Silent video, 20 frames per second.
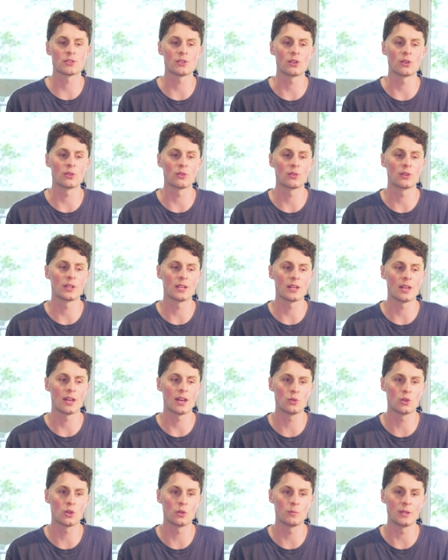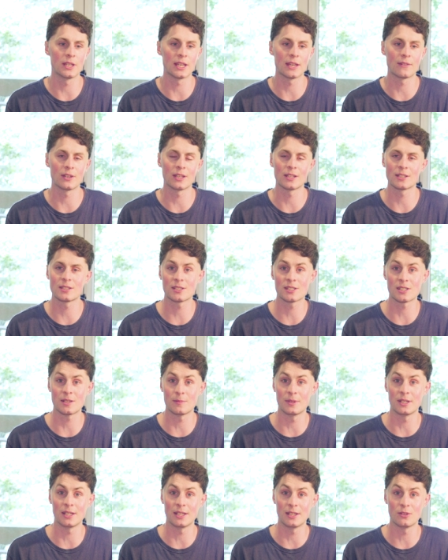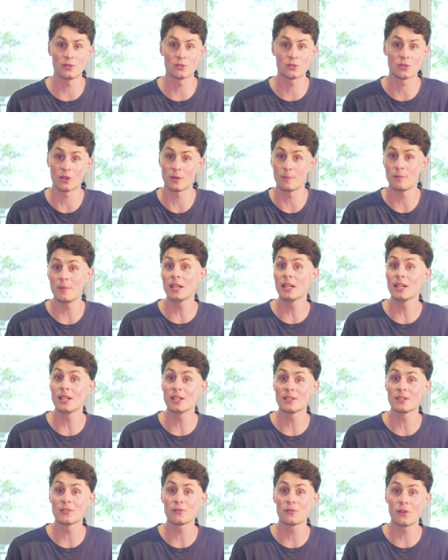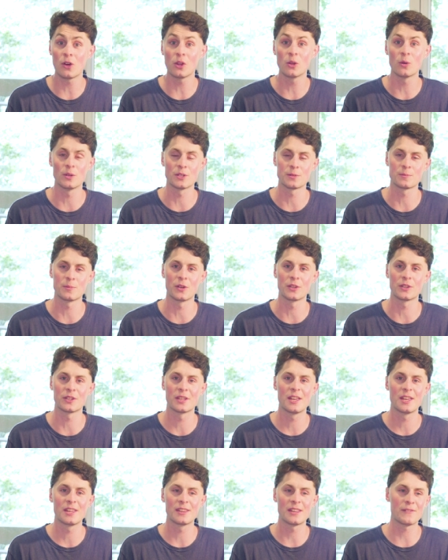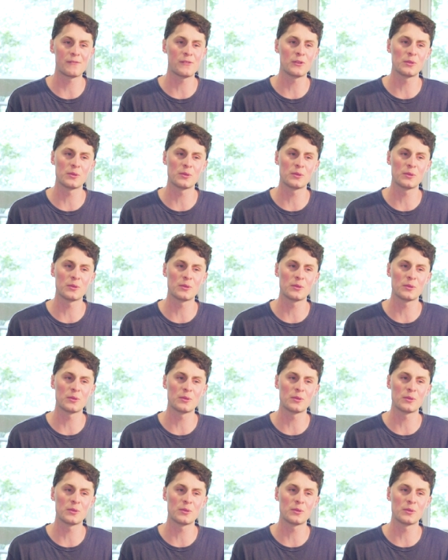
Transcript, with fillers: So you could be giving it to somebody who's got a million followers, but their